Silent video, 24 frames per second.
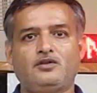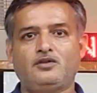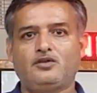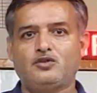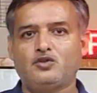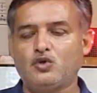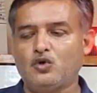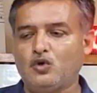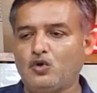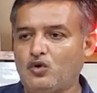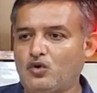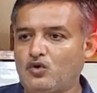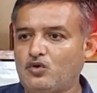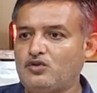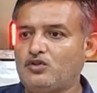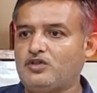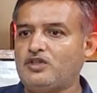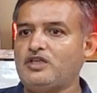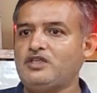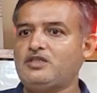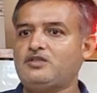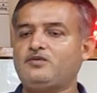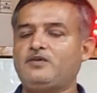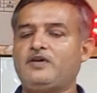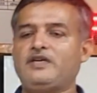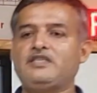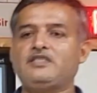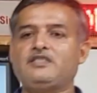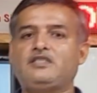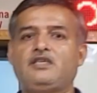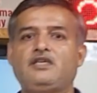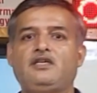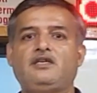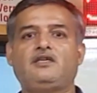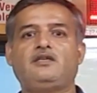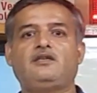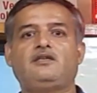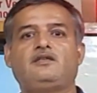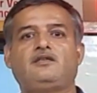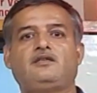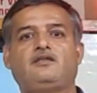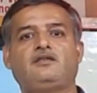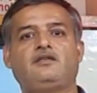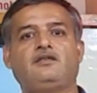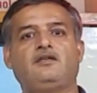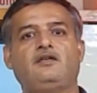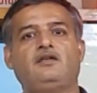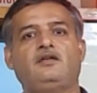So this was the
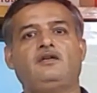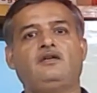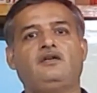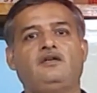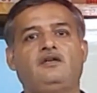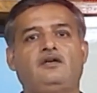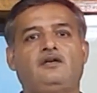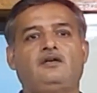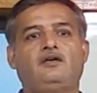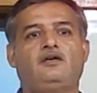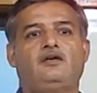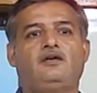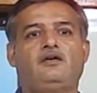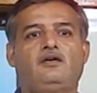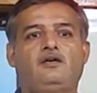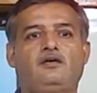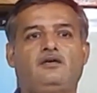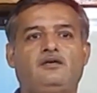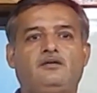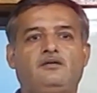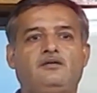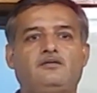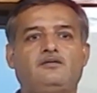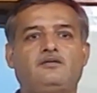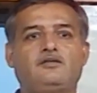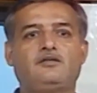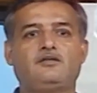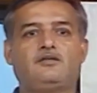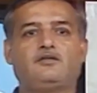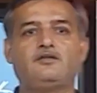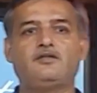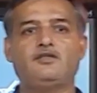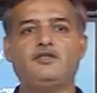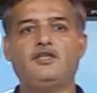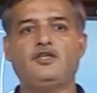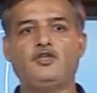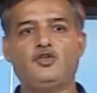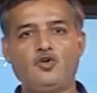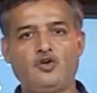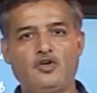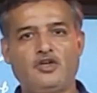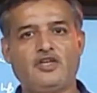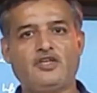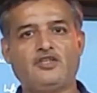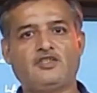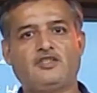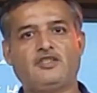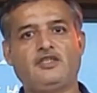uh,
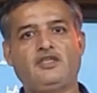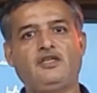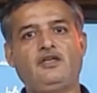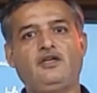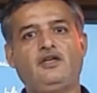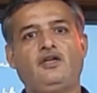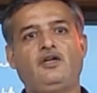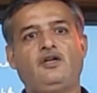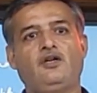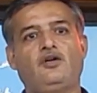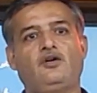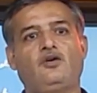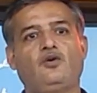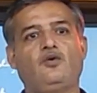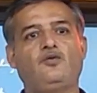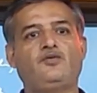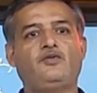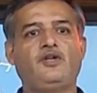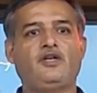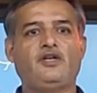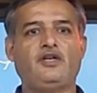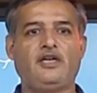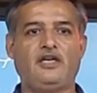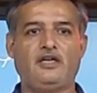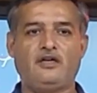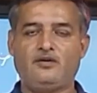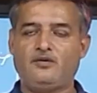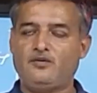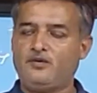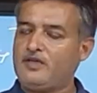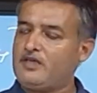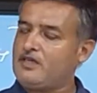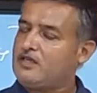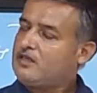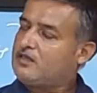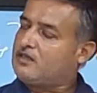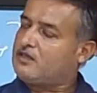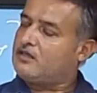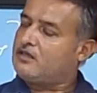introduction of the network